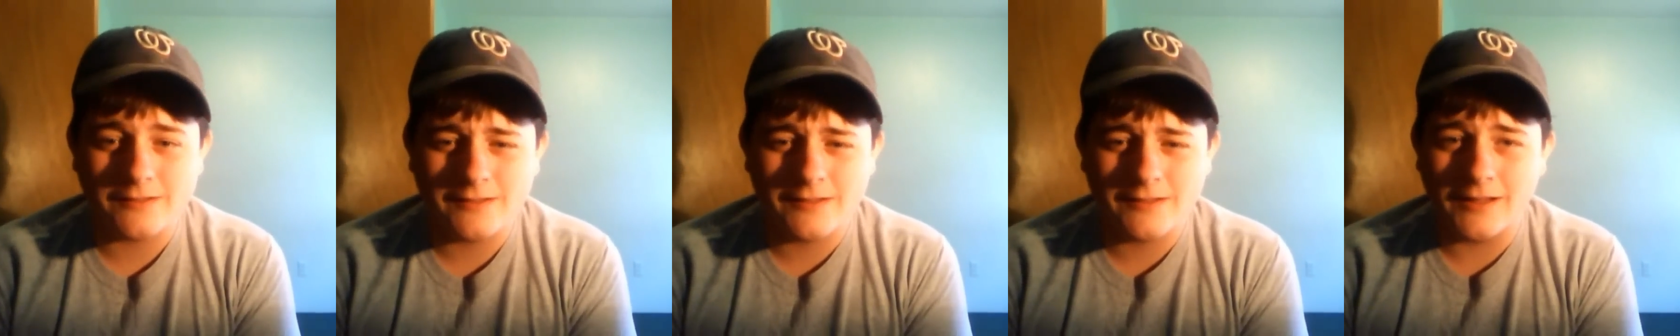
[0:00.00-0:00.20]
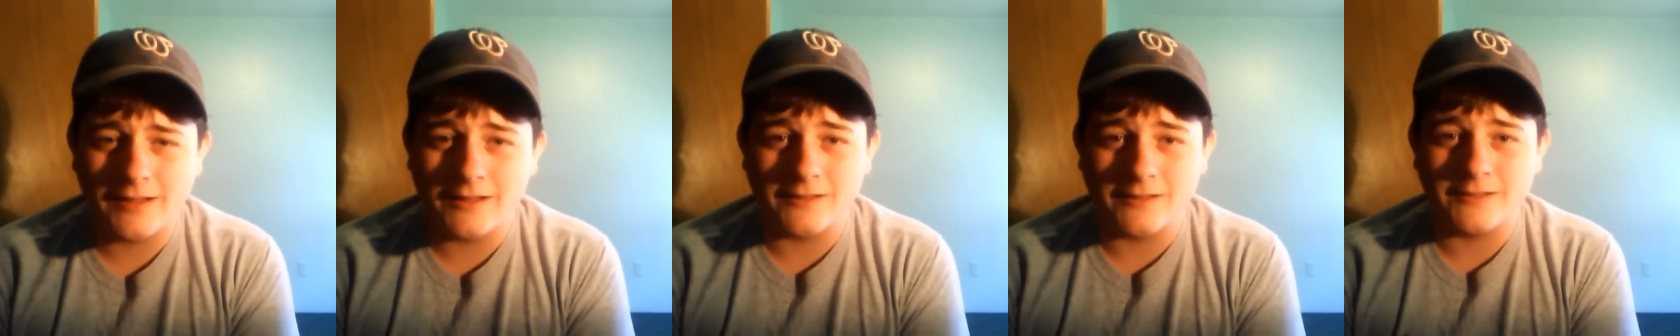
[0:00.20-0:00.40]

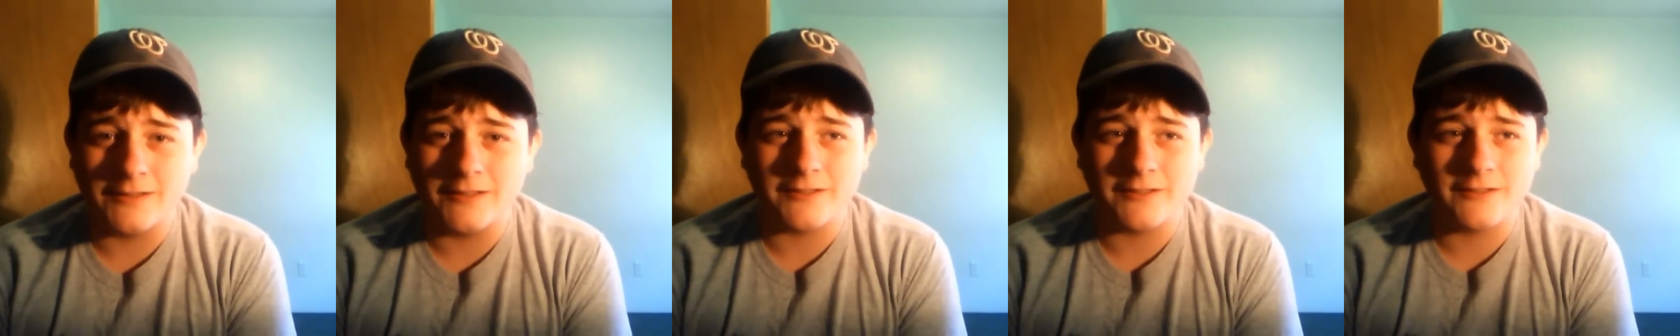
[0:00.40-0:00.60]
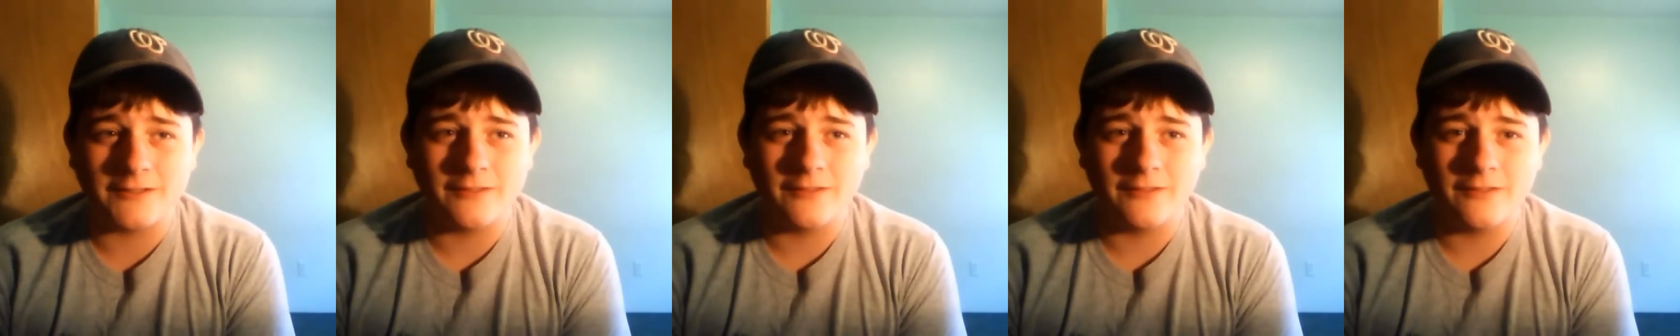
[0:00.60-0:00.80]
they're
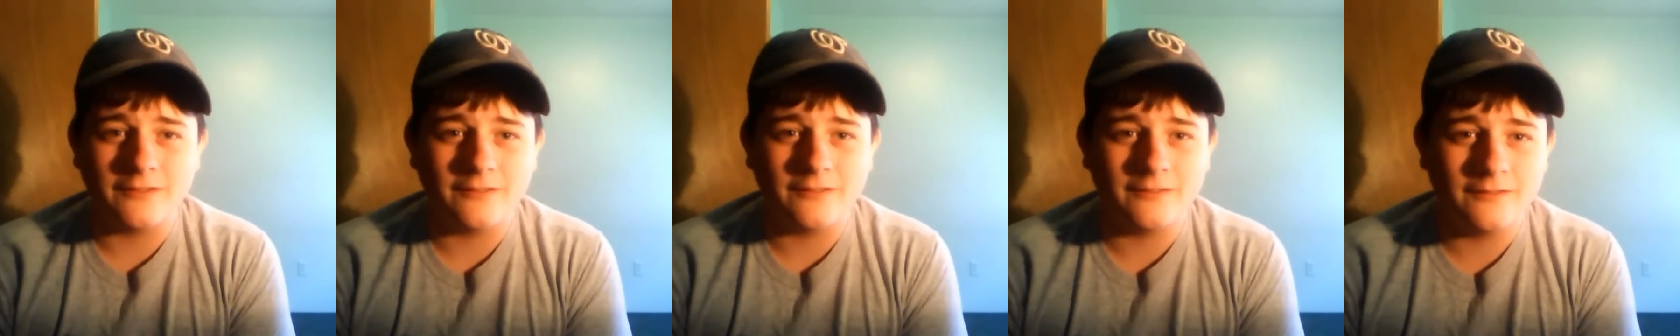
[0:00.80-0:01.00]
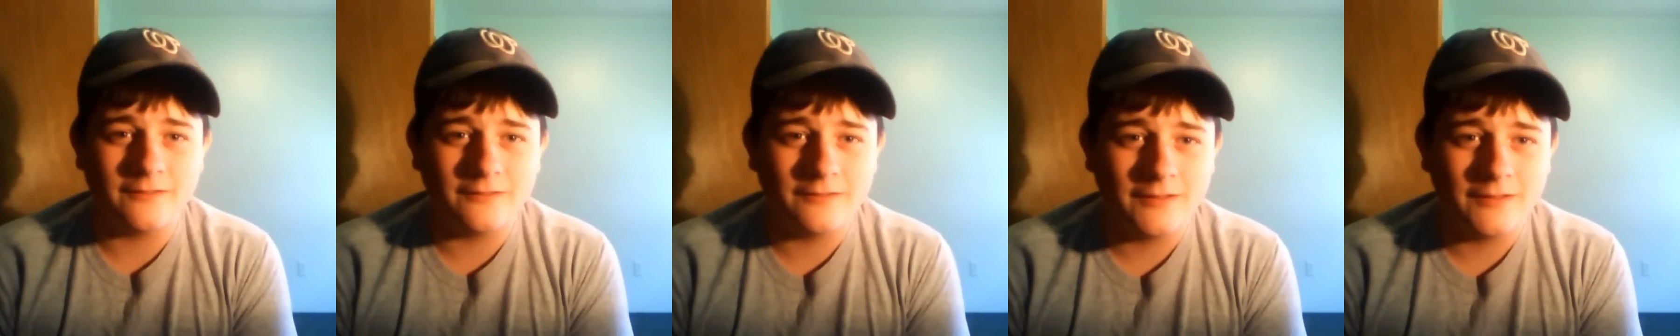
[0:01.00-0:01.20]
just
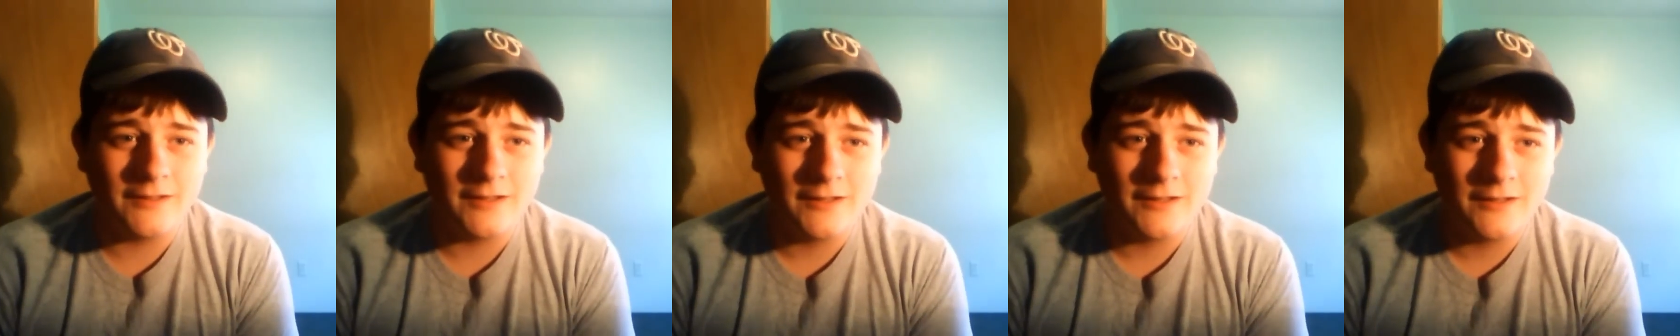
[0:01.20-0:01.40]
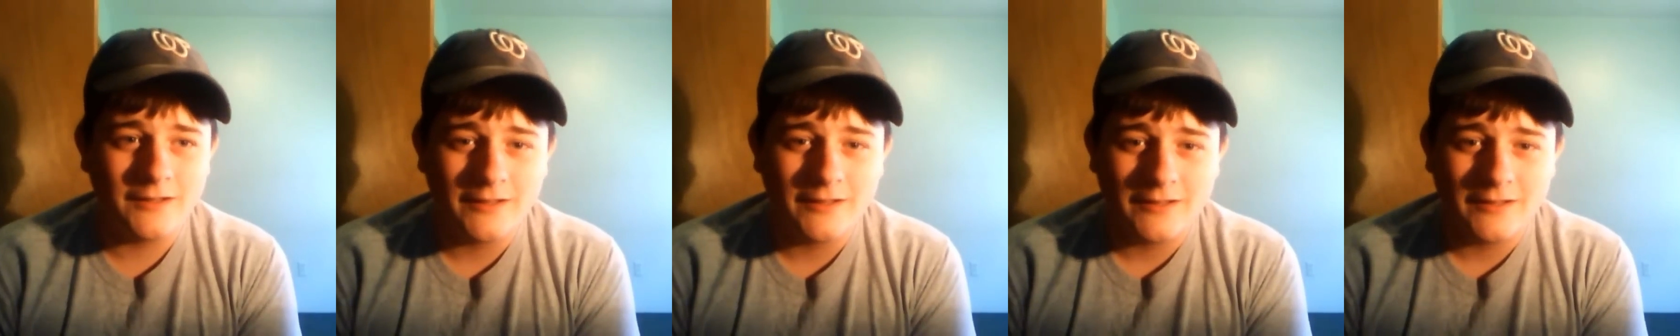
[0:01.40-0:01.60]

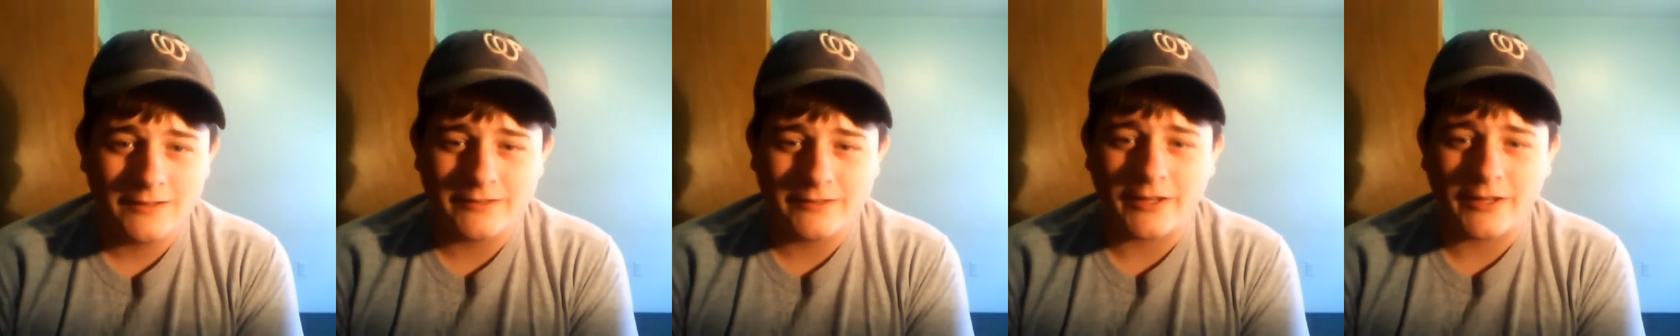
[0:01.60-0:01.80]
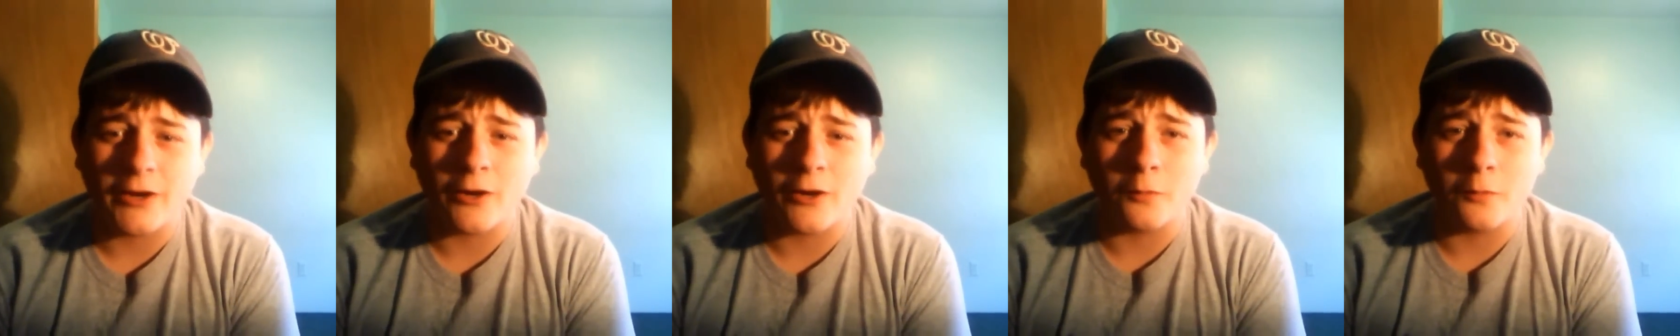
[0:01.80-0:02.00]

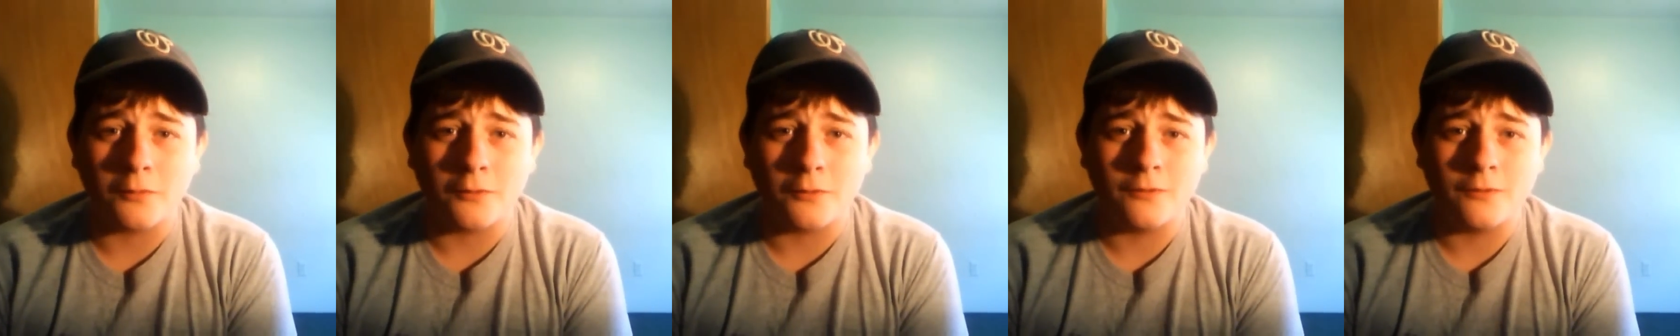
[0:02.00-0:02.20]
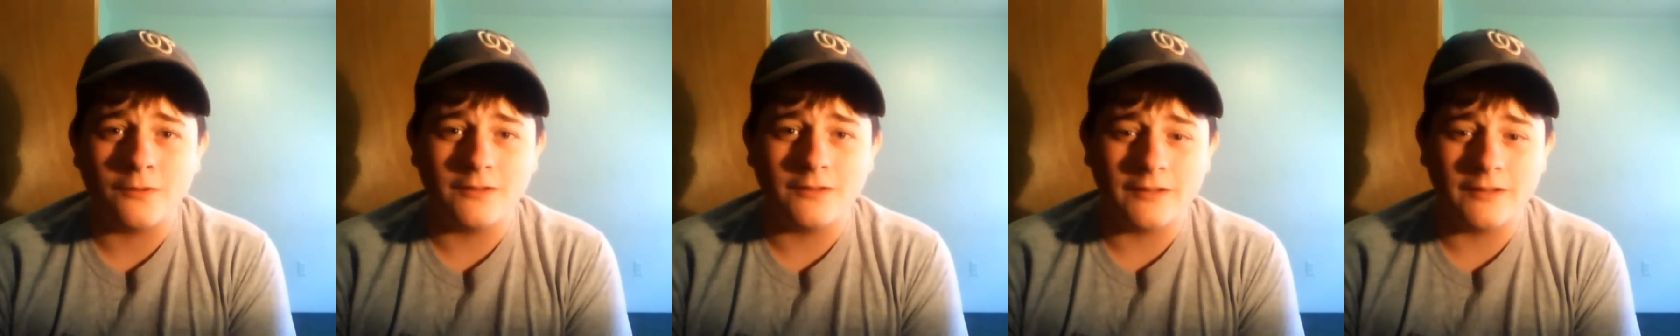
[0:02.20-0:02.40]

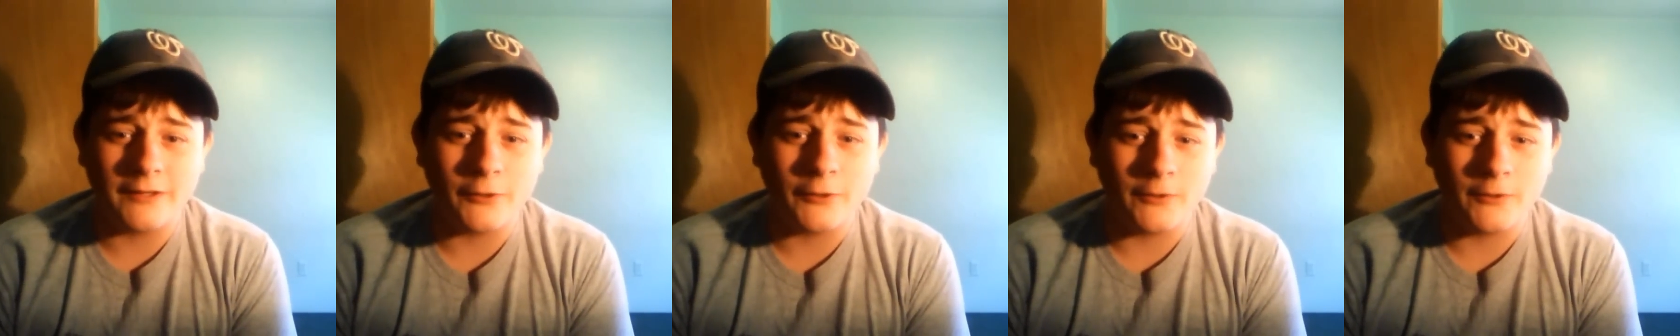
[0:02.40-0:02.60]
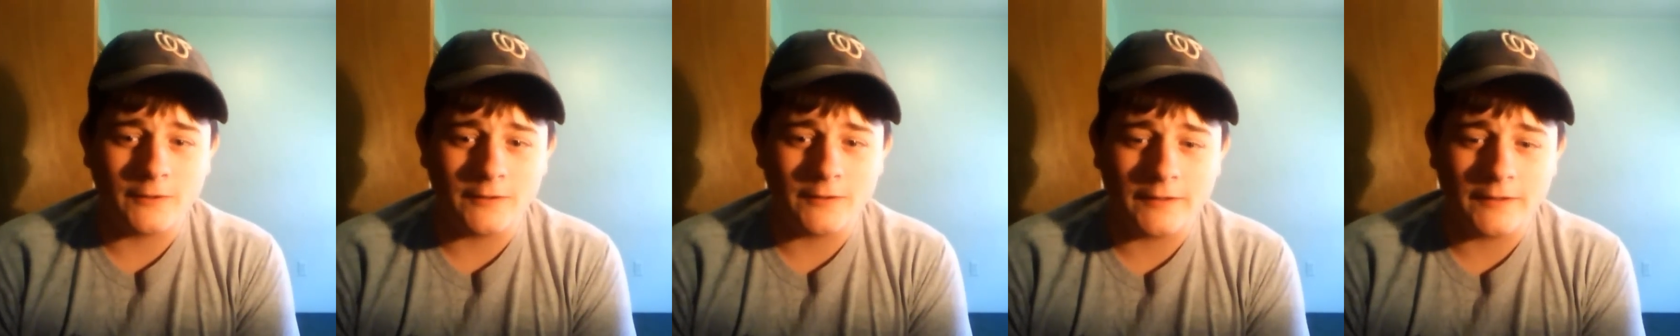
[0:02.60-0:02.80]
terrible,
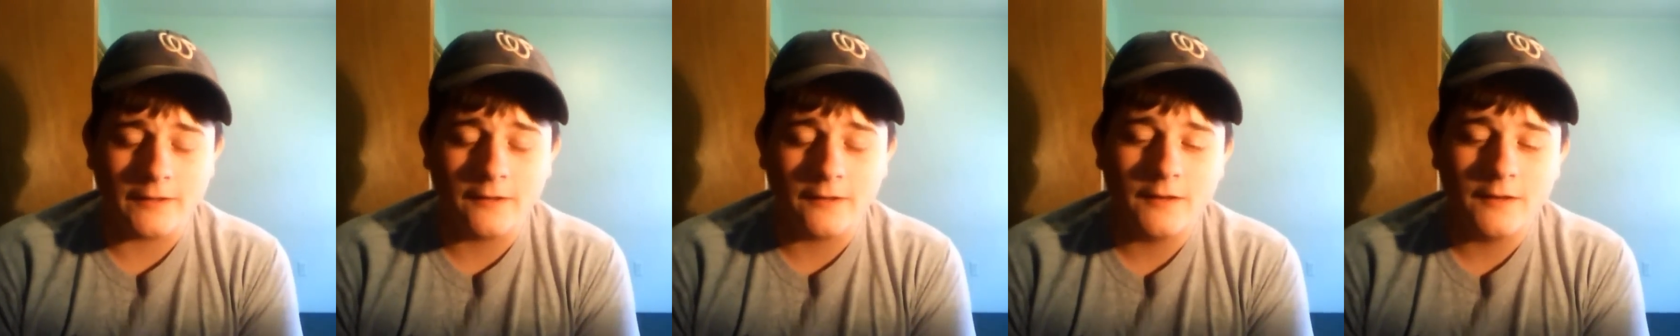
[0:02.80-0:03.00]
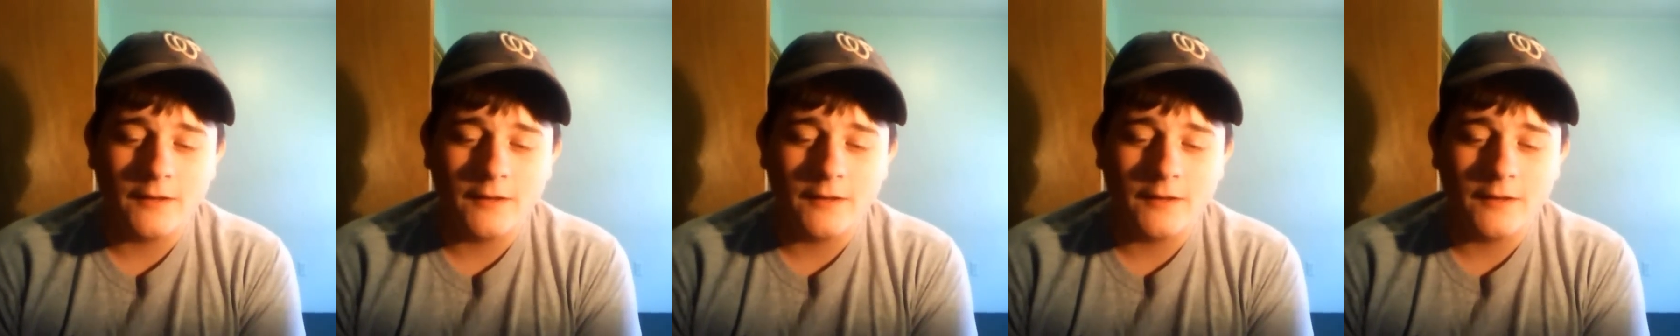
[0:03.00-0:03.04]
literally.